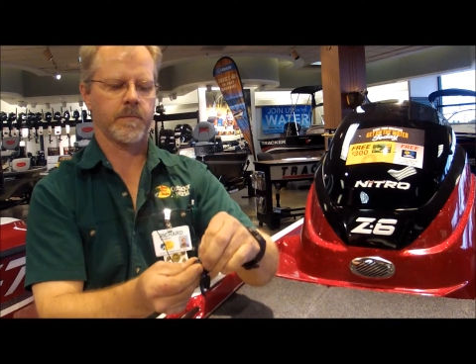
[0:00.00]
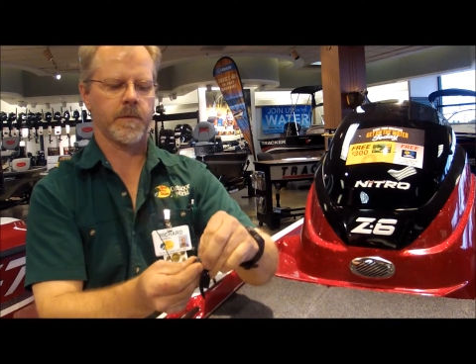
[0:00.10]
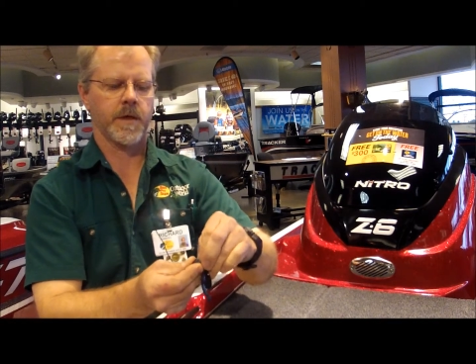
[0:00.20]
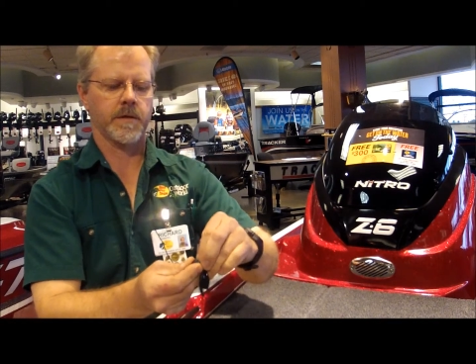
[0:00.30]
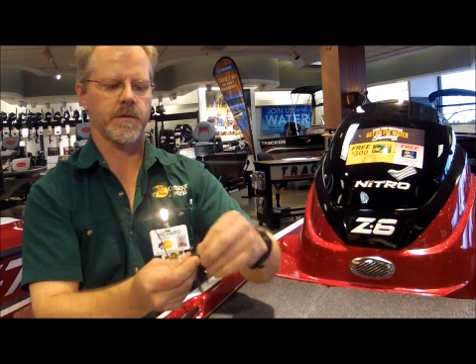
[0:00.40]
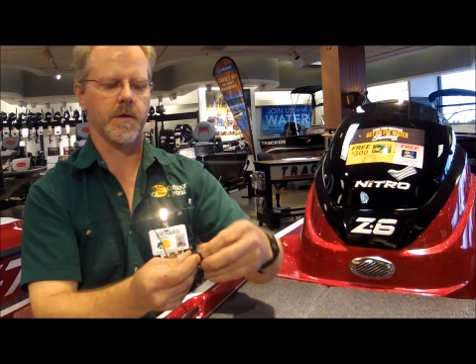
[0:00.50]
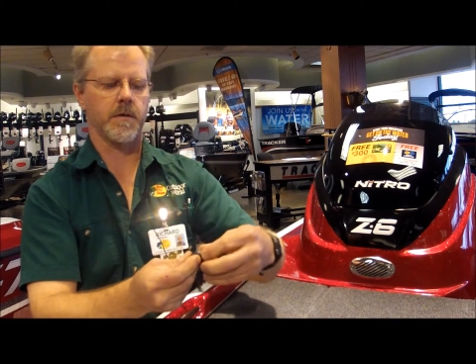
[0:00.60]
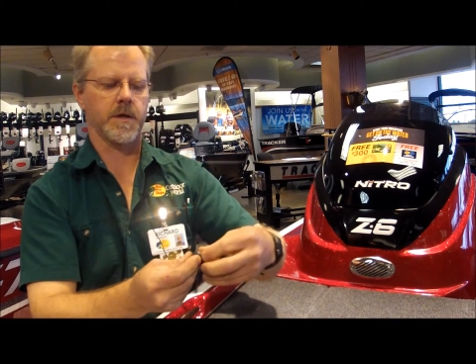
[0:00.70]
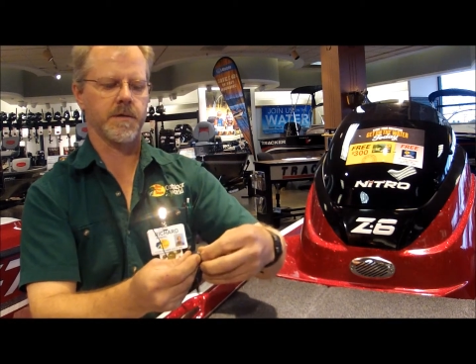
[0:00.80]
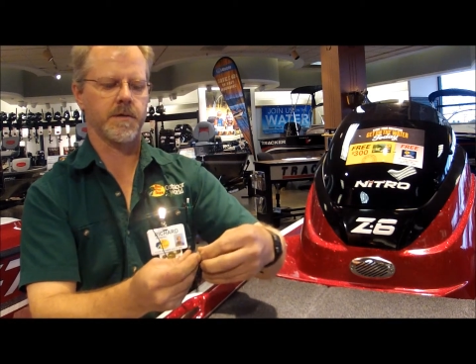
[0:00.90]
like so.
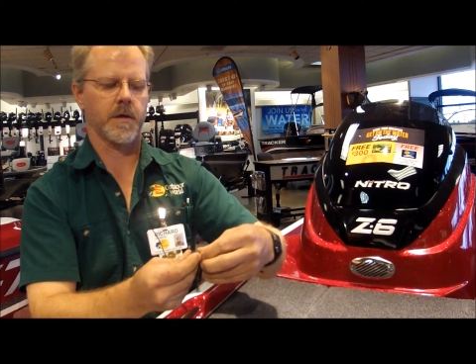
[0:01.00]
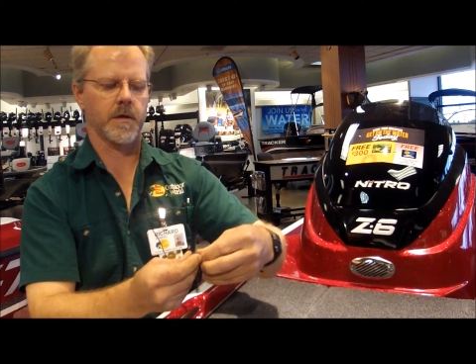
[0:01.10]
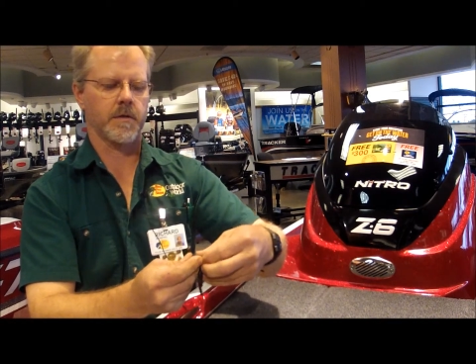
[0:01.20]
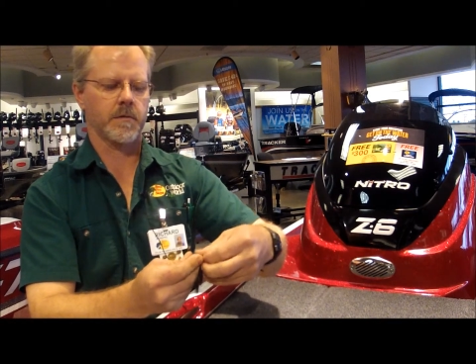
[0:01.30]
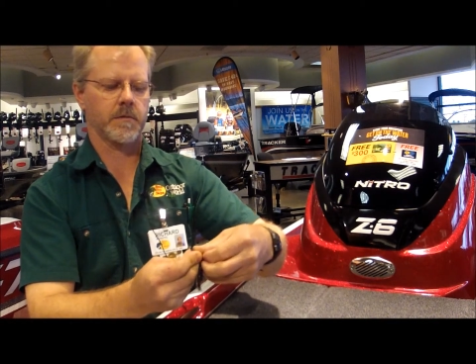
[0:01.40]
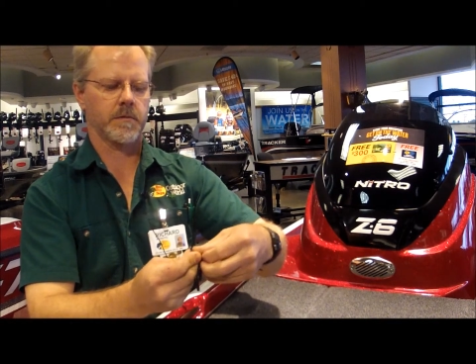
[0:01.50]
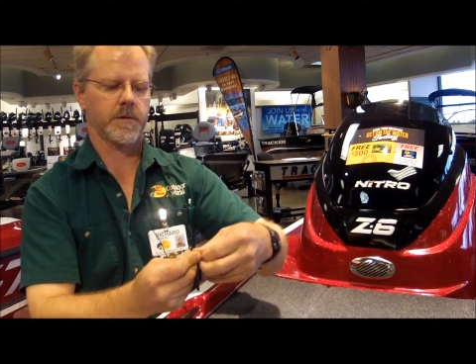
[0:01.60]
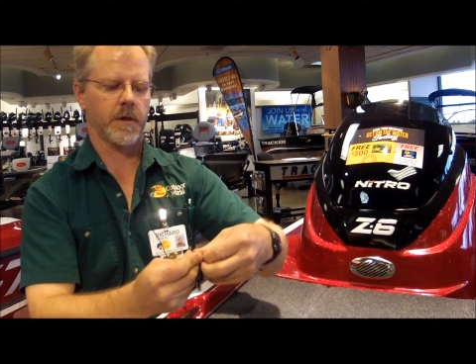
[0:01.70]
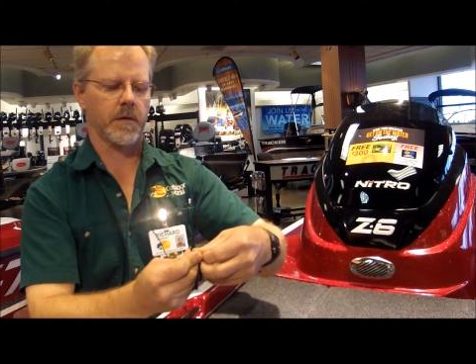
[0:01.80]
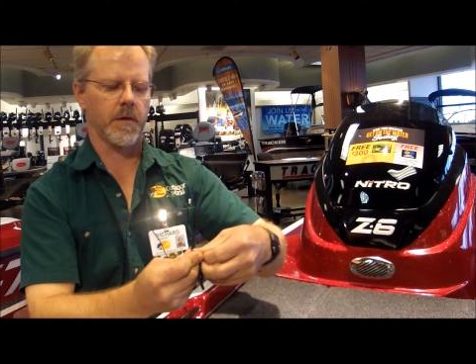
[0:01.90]
I just tuck
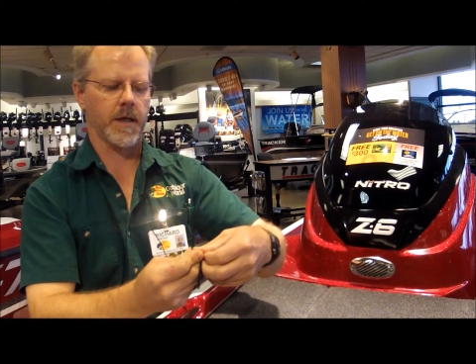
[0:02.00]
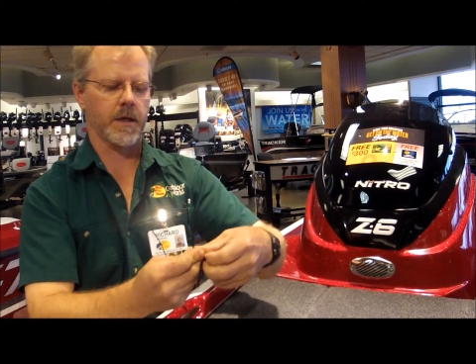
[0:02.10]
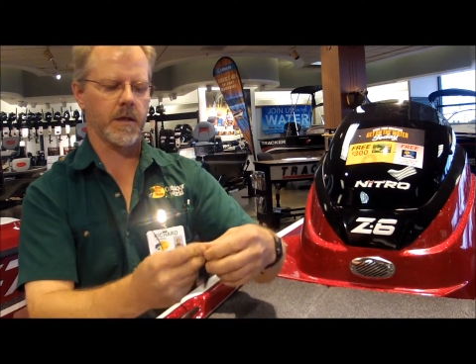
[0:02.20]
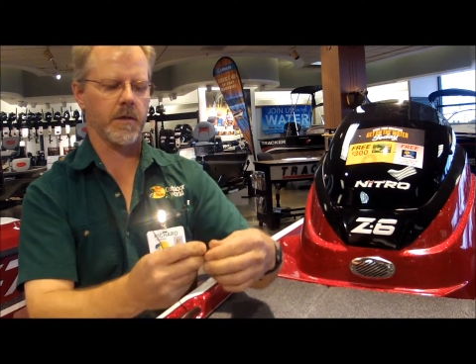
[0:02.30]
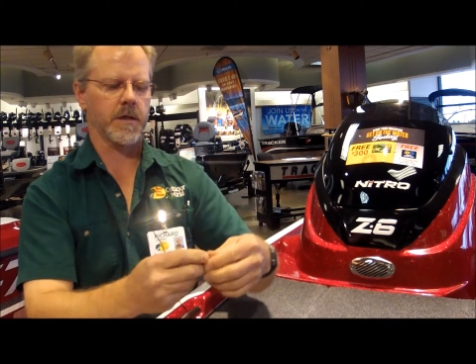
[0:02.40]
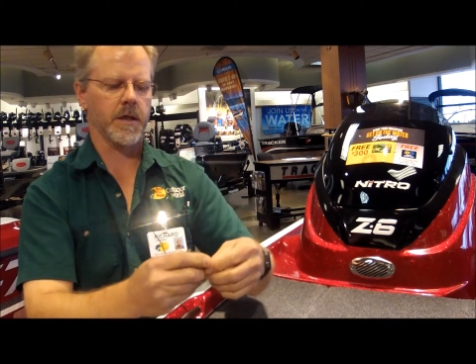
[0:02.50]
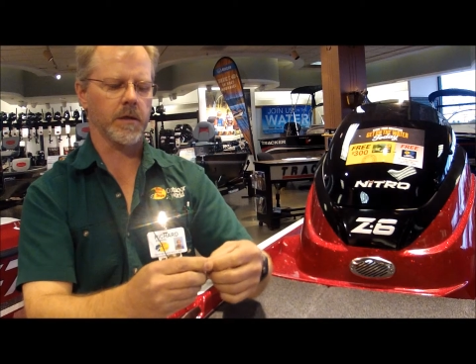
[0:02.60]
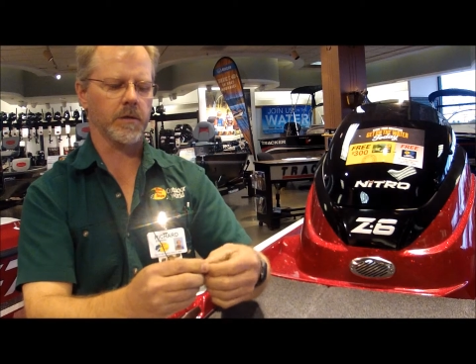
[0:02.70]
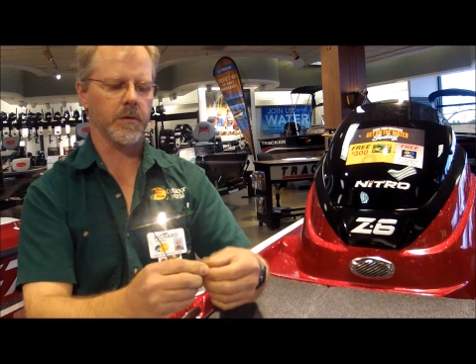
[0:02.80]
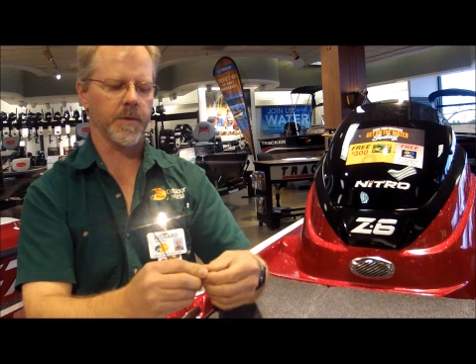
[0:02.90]
it right in here, and you get a
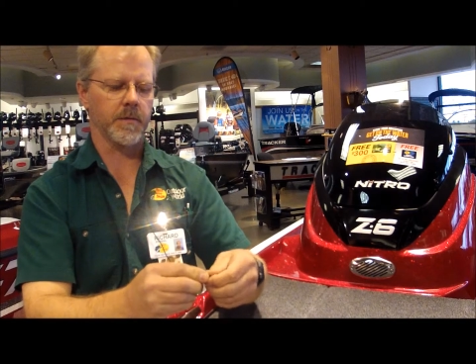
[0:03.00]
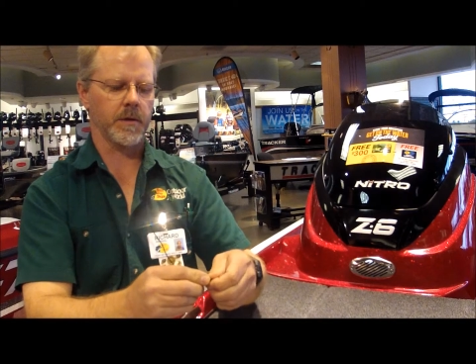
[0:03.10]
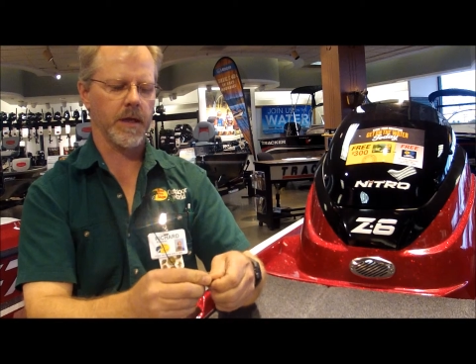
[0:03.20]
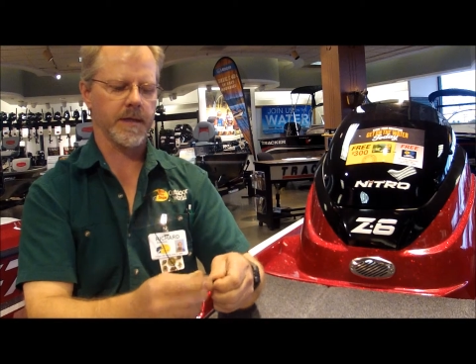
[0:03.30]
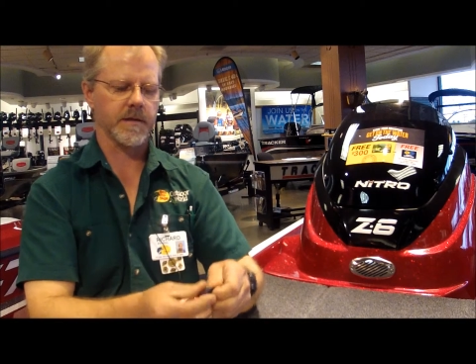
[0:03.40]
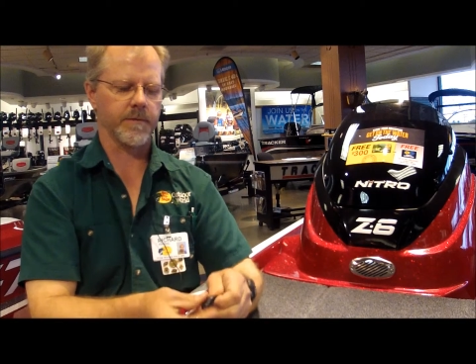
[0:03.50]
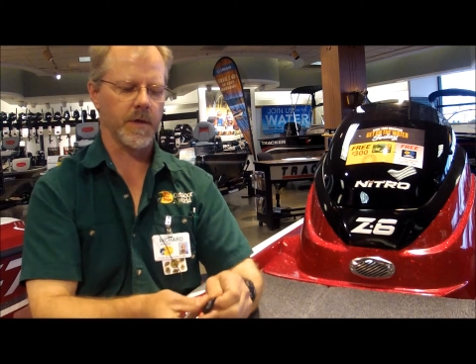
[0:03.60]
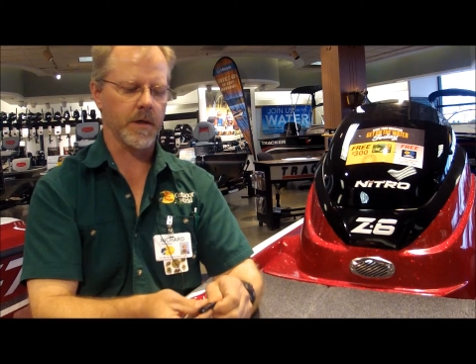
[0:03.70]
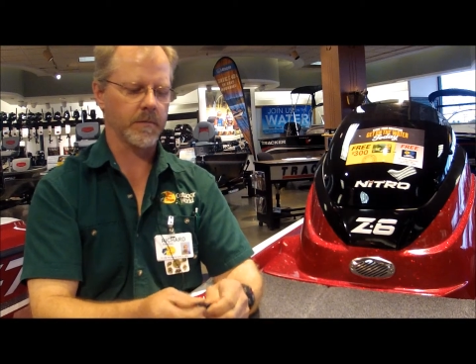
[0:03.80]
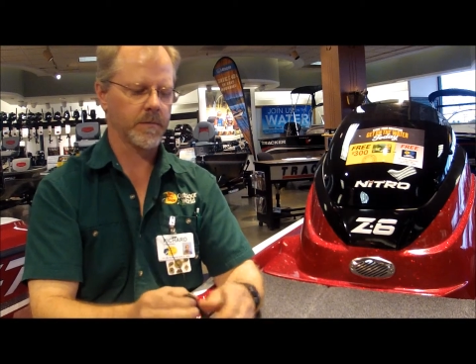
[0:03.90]
little bit less of
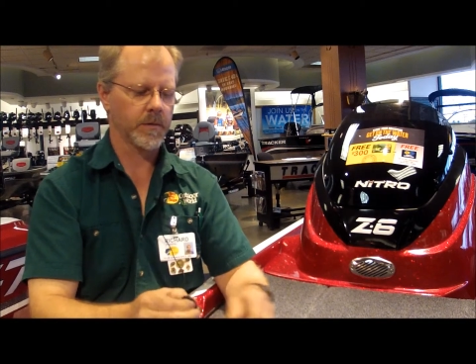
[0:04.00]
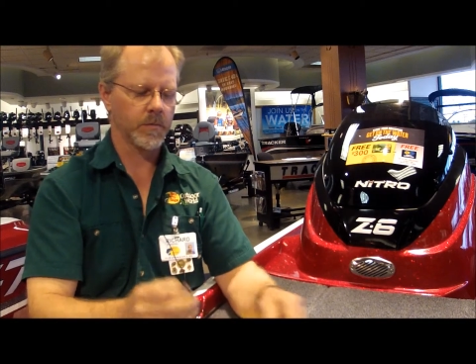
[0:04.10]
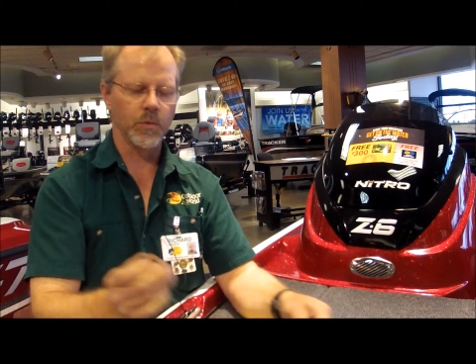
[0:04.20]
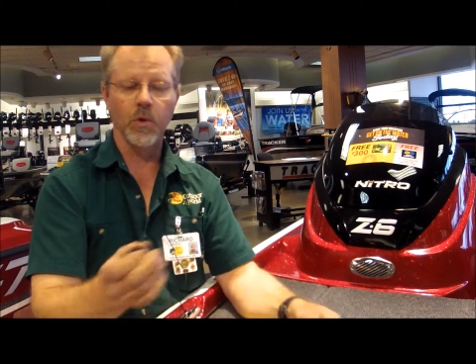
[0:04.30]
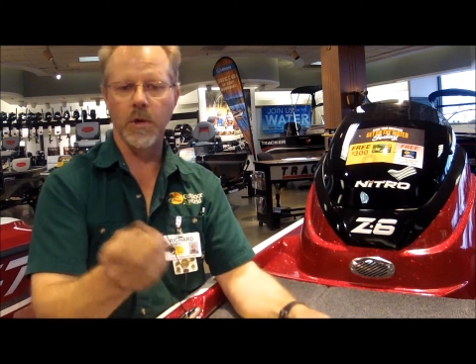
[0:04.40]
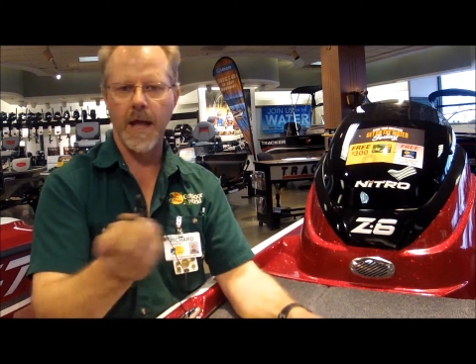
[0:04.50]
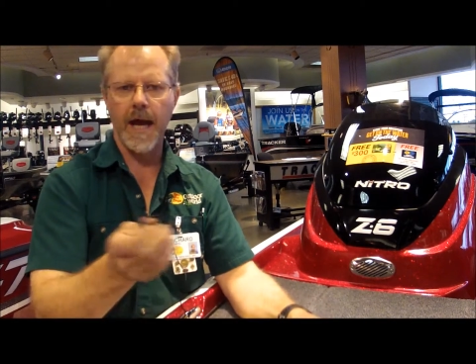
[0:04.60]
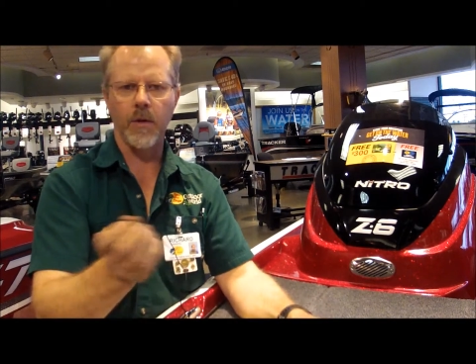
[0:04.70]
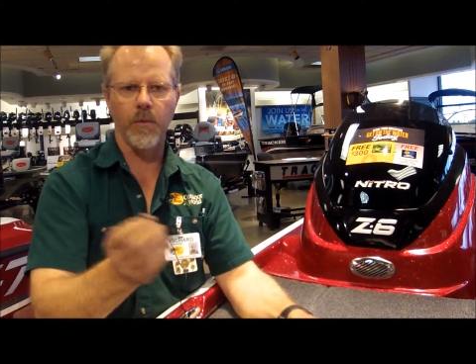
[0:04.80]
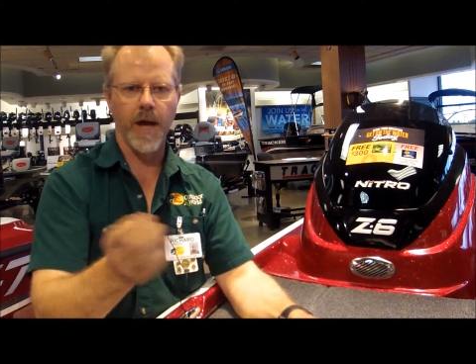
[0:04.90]
a real
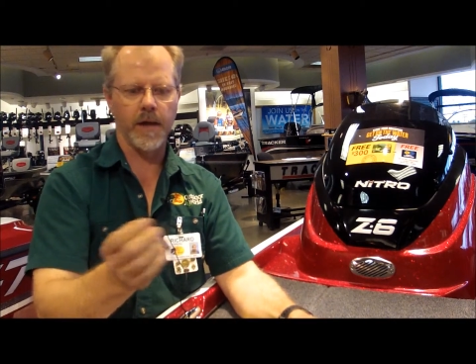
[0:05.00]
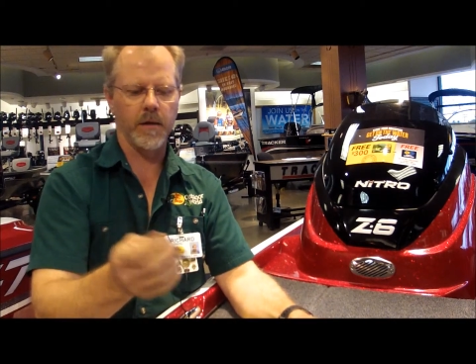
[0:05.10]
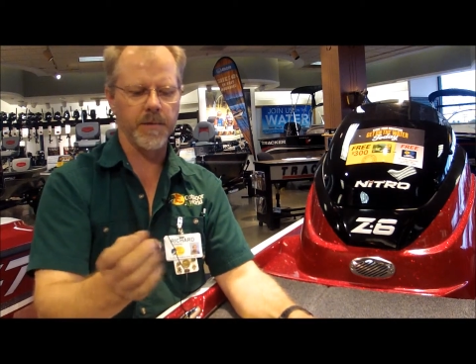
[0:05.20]
loud rattle.